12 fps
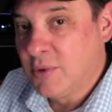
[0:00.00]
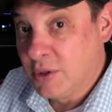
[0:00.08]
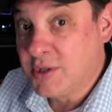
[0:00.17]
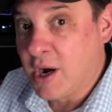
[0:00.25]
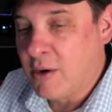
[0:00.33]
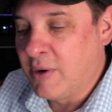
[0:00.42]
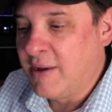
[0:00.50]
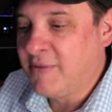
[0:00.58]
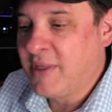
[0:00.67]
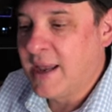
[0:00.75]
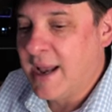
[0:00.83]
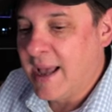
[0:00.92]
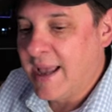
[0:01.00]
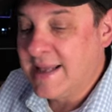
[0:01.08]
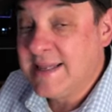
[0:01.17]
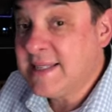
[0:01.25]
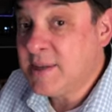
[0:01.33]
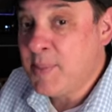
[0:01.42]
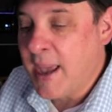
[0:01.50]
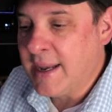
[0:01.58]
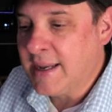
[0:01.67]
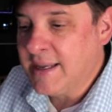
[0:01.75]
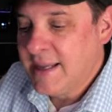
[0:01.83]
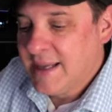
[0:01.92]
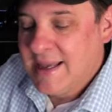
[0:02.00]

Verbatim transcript: guitar riff that I anticipated,